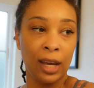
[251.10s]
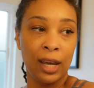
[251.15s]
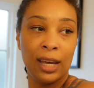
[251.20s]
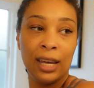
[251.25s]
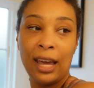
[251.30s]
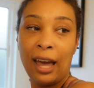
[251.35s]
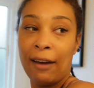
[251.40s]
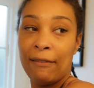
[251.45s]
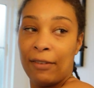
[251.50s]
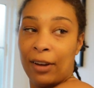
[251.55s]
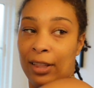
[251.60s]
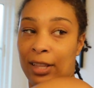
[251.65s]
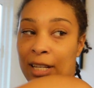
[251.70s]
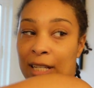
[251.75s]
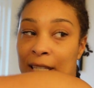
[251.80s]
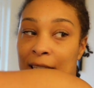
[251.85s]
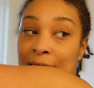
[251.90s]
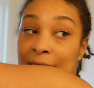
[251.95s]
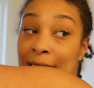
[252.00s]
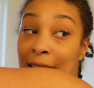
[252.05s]
yeah, I found
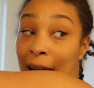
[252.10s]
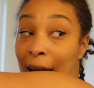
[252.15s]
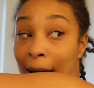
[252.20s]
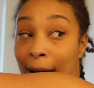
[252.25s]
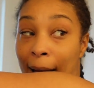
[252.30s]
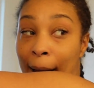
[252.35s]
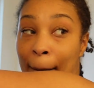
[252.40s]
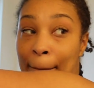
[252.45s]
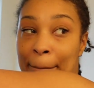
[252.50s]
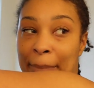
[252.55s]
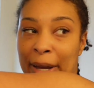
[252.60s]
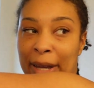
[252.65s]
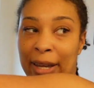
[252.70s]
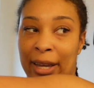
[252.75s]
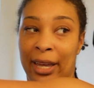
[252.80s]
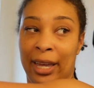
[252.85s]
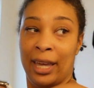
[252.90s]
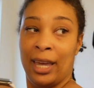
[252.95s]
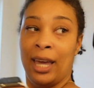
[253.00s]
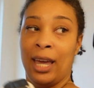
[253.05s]
this top
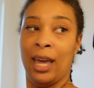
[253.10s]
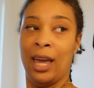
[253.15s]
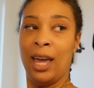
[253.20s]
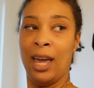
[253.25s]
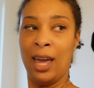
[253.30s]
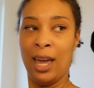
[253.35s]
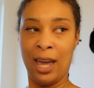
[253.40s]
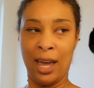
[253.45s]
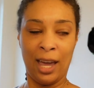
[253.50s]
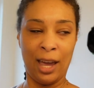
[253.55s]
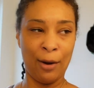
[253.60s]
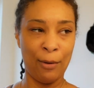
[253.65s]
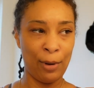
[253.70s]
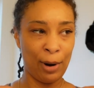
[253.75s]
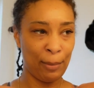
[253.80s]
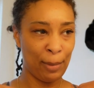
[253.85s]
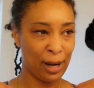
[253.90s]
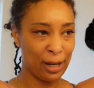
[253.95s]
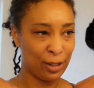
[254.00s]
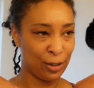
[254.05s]
in
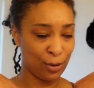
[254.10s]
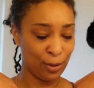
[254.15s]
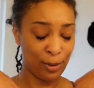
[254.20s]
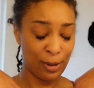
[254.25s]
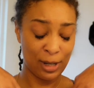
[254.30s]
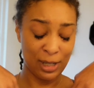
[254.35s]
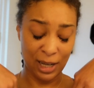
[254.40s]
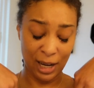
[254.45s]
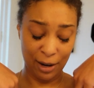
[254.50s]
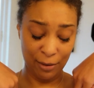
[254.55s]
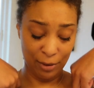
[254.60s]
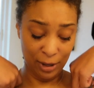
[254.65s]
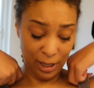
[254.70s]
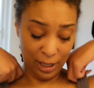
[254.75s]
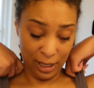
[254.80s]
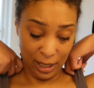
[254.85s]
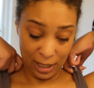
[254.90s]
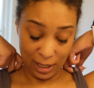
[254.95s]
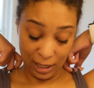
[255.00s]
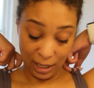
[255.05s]
one of my drawers i
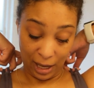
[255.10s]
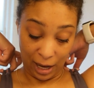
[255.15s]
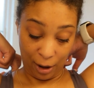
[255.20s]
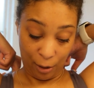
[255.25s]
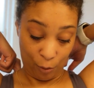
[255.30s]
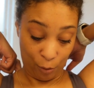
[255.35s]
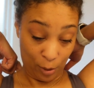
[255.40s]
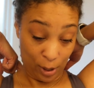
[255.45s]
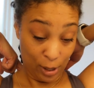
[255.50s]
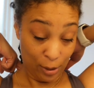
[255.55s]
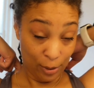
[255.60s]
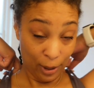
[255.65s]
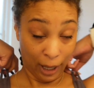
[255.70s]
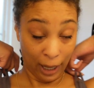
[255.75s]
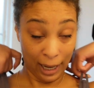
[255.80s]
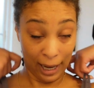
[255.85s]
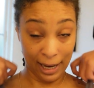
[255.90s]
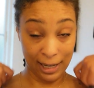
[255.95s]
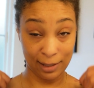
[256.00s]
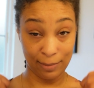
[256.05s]
really need to like
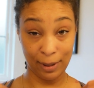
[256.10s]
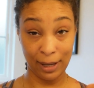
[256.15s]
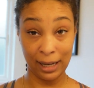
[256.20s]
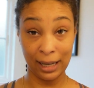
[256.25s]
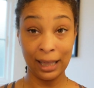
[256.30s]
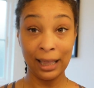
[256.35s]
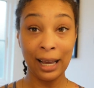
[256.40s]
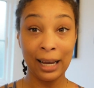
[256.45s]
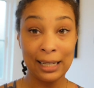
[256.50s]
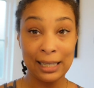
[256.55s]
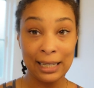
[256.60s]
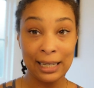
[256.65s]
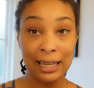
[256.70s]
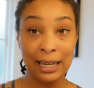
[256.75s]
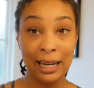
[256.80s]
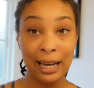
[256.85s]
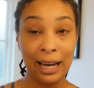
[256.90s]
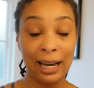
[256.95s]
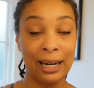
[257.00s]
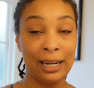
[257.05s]
reorganize my
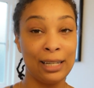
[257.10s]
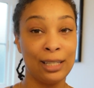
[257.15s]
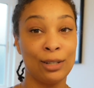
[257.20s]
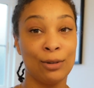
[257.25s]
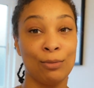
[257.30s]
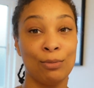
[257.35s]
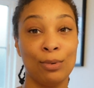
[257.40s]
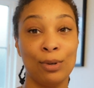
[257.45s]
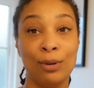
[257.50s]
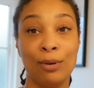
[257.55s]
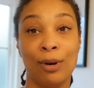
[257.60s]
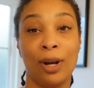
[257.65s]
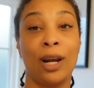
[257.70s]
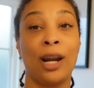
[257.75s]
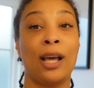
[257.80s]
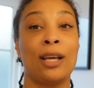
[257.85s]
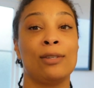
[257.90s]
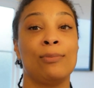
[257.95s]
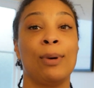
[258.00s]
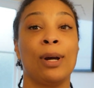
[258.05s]
closet i need to
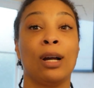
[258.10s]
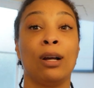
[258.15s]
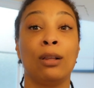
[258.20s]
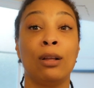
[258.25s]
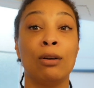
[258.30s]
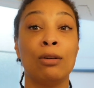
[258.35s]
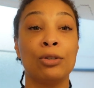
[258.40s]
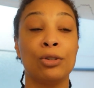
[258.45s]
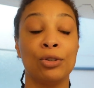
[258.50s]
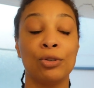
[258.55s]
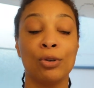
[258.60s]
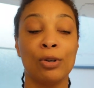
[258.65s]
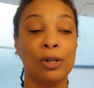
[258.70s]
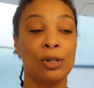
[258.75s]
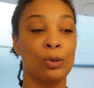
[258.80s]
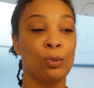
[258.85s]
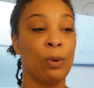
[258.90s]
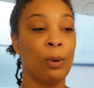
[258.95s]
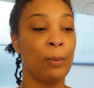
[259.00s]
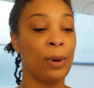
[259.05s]
reorganize my clothes
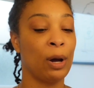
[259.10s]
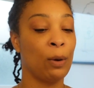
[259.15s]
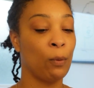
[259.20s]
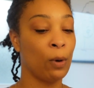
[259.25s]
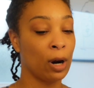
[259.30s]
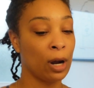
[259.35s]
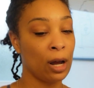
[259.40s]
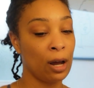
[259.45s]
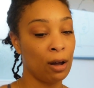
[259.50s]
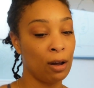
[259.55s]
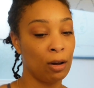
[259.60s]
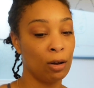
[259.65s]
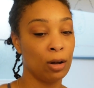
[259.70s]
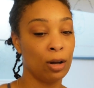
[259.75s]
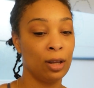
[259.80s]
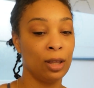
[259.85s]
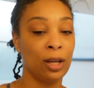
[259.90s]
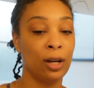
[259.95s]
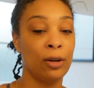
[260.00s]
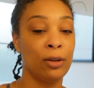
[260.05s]
drawers with my
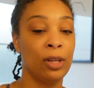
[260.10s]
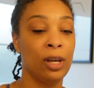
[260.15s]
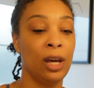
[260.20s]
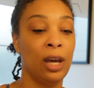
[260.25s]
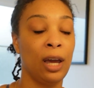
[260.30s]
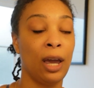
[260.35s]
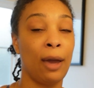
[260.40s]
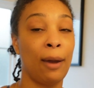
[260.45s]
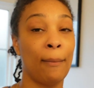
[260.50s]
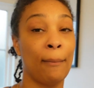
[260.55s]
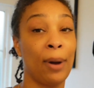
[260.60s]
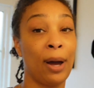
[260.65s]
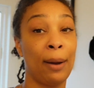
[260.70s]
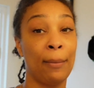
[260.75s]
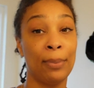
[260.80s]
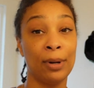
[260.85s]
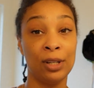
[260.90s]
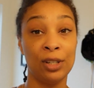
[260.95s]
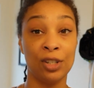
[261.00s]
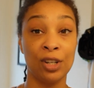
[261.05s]
workout clothing and my
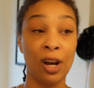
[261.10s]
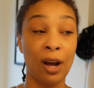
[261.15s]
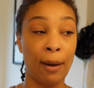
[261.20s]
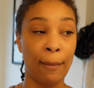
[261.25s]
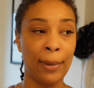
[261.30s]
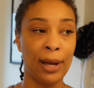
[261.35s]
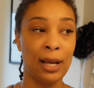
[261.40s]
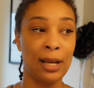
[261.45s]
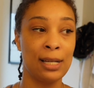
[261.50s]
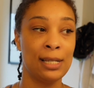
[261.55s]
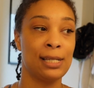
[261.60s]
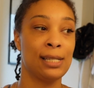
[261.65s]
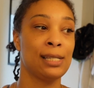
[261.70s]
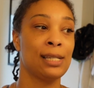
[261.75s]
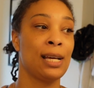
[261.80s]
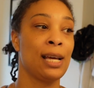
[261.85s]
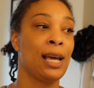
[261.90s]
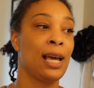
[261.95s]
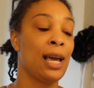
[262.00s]
pajamas